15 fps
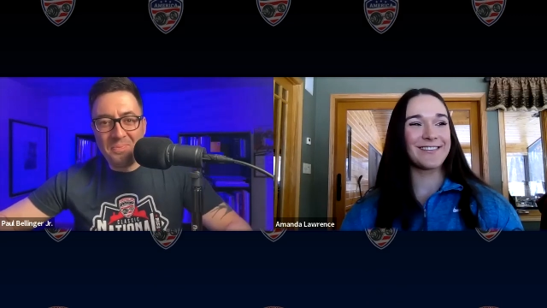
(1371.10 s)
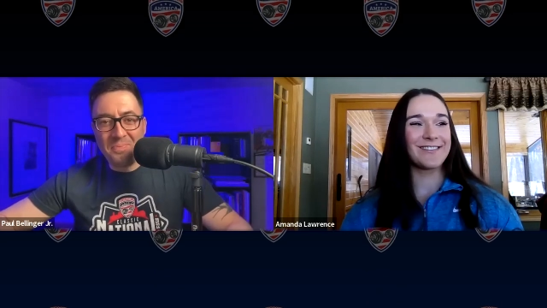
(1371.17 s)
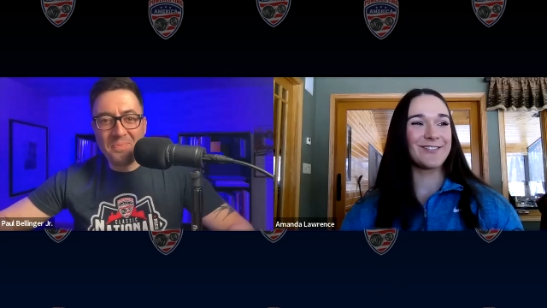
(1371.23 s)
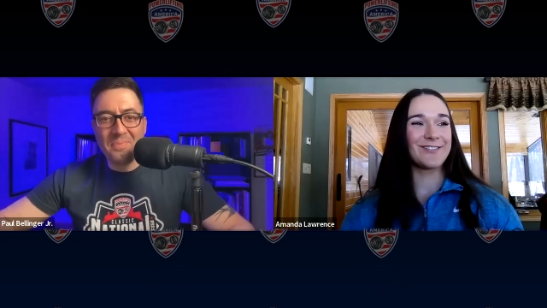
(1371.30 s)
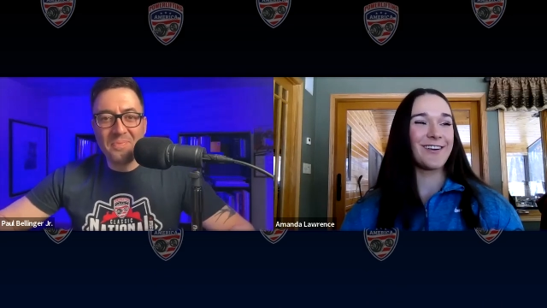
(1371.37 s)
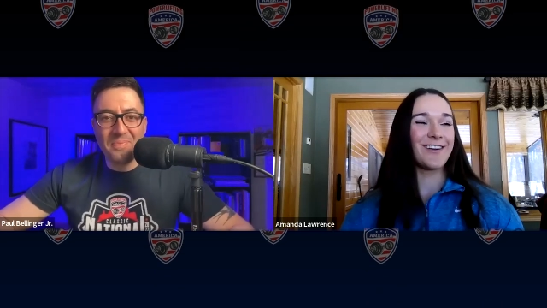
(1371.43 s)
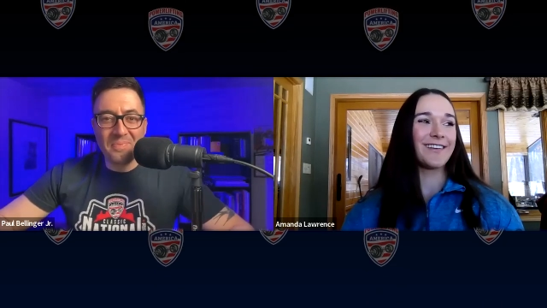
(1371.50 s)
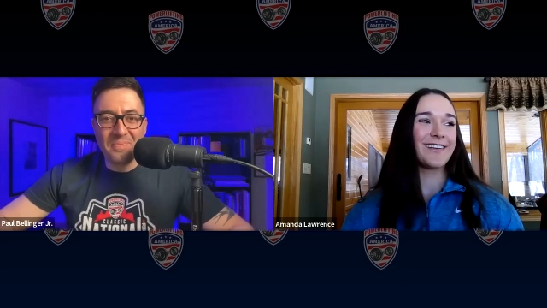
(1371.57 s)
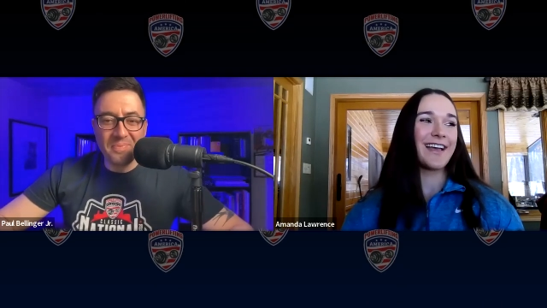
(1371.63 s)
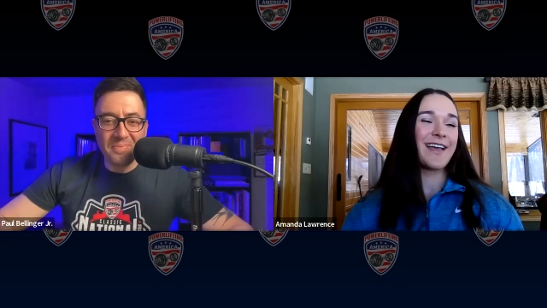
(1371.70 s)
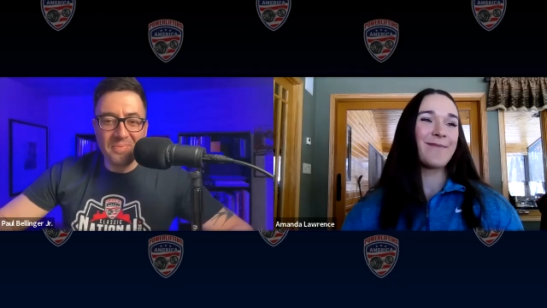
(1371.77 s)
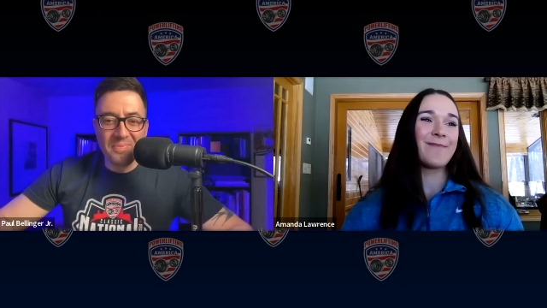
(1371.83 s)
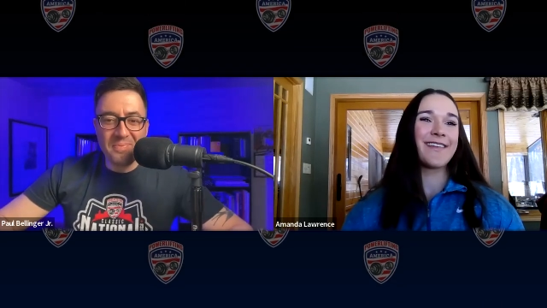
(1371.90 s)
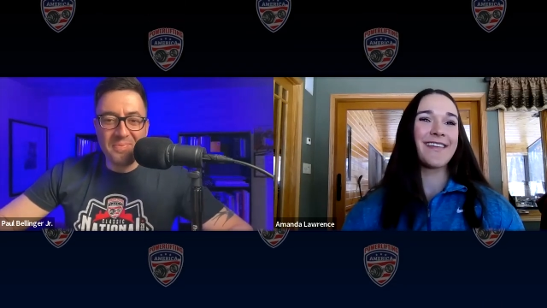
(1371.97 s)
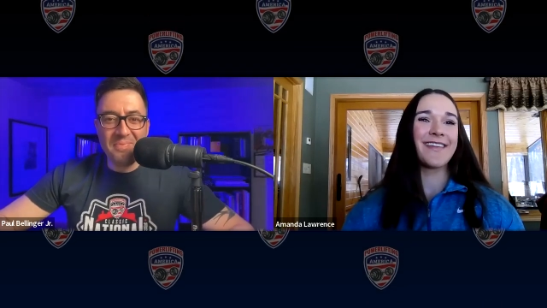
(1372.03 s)
Speaker 1: feeling strong.
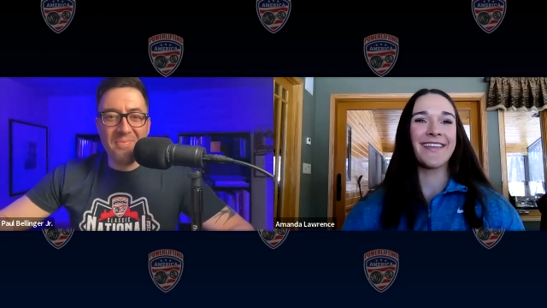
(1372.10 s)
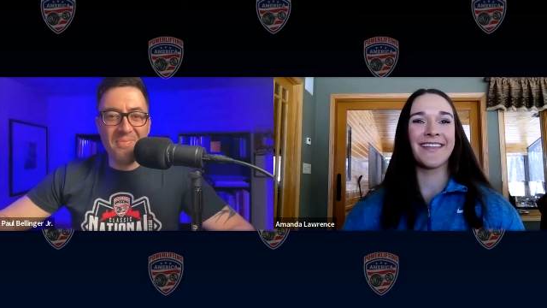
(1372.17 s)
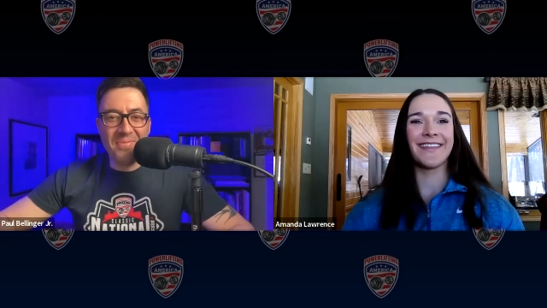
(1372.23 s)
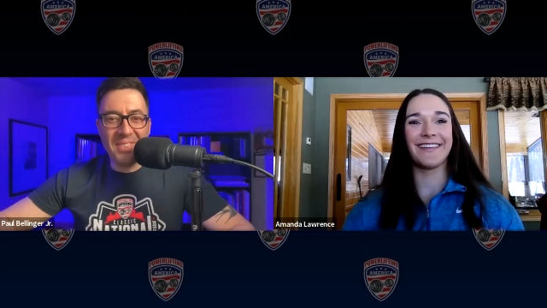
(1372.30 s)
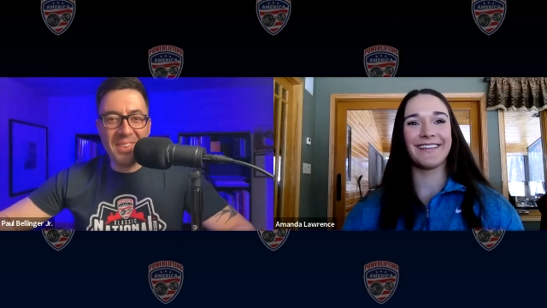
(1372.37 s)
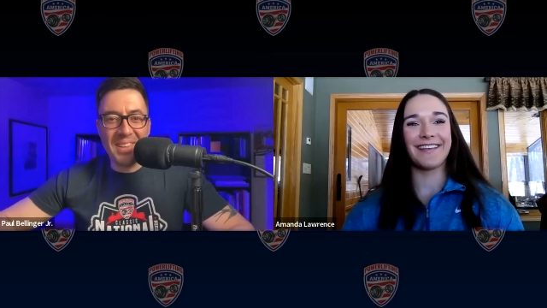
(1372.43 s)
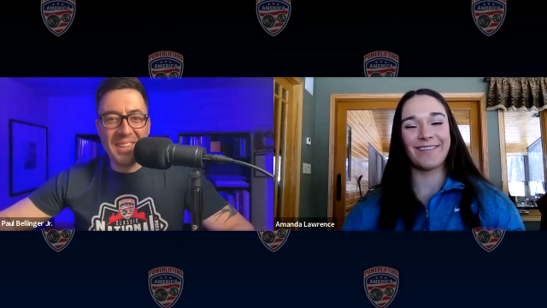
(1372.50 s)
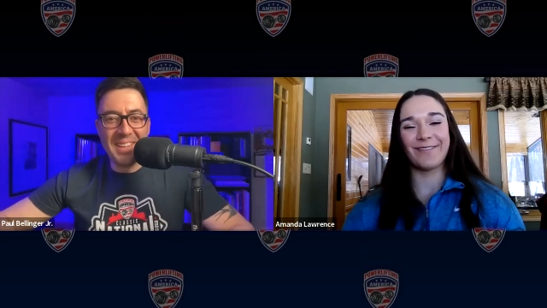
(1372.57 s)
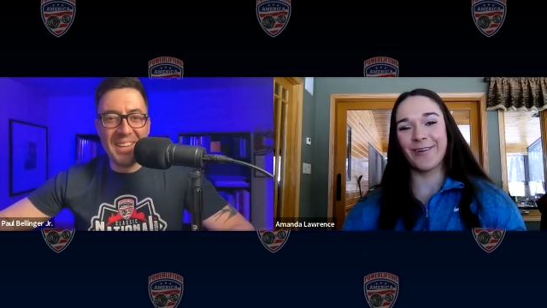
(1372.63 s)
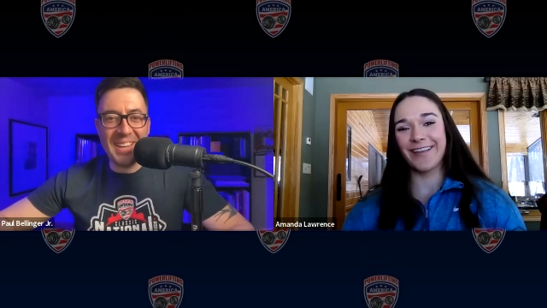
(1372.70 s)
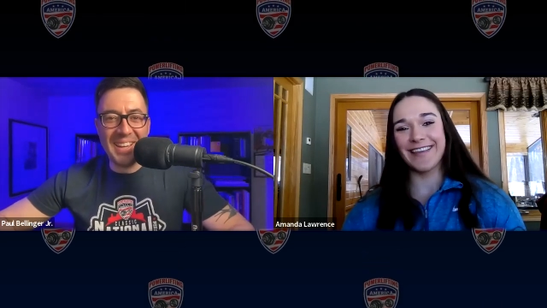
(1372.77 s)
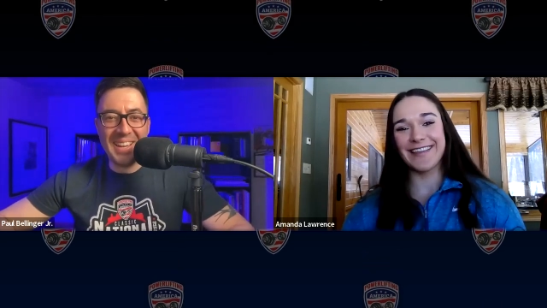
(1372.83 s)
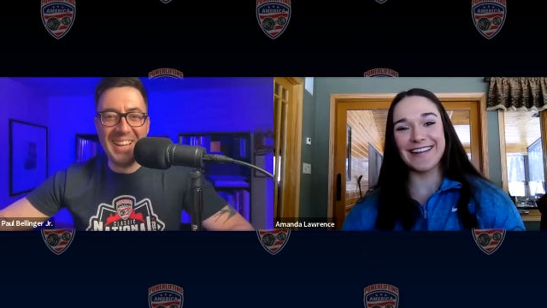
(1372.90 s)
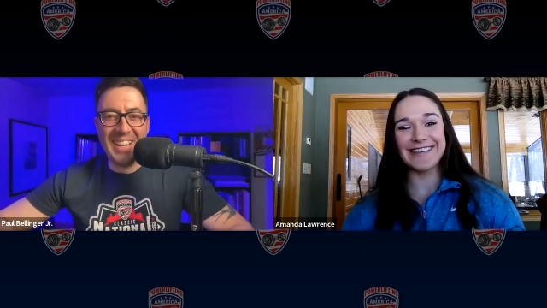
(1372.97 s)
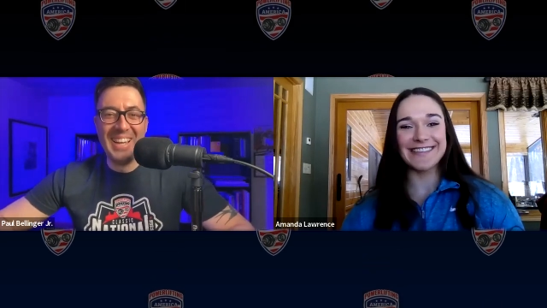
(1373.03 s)
I mean,
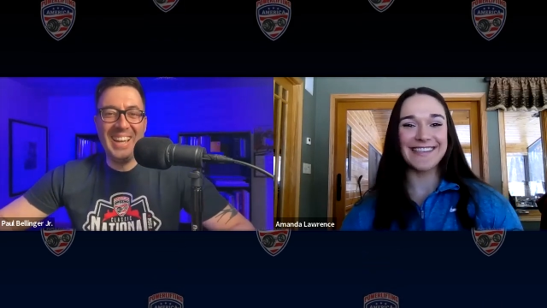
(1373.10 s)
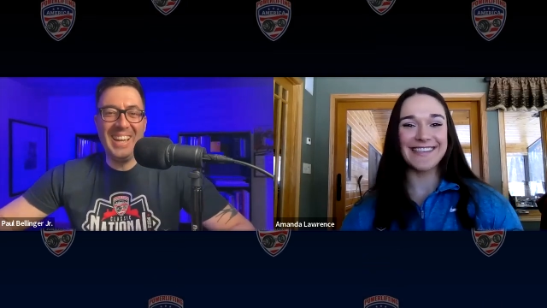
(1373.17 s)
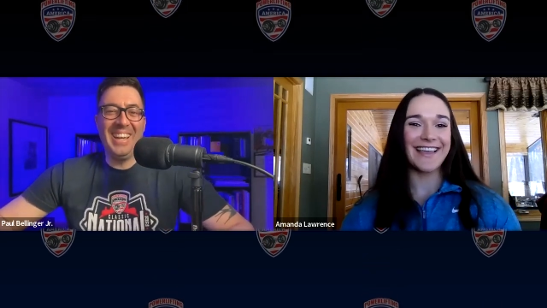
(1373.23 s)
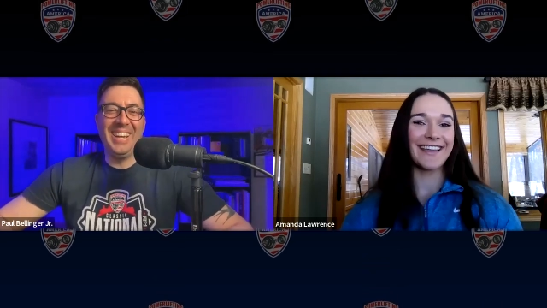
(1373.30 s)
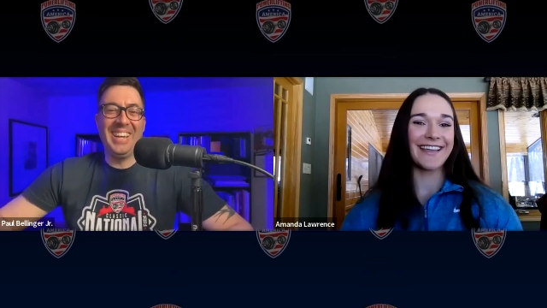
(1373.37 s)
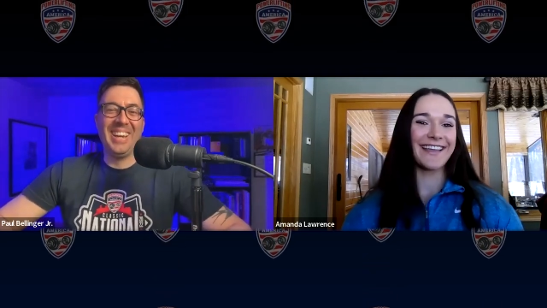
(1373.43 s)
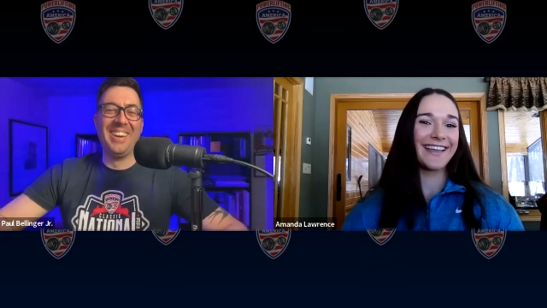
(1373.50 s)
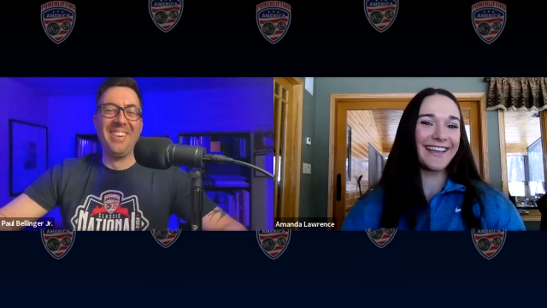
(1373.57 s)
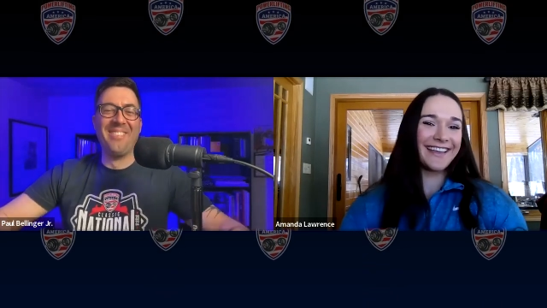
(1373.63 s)
what can I say?